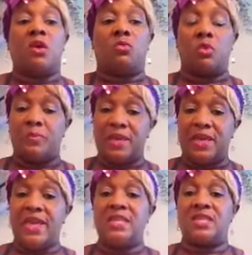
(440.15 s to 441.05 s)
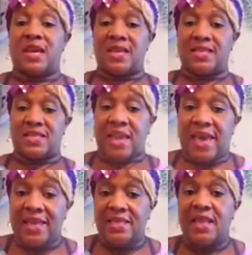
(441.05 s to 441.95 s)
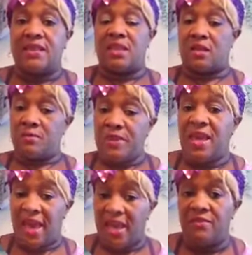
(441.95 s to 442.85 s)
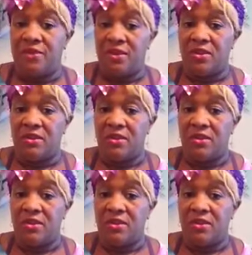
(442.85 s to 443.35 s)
will begin to assess that their behavior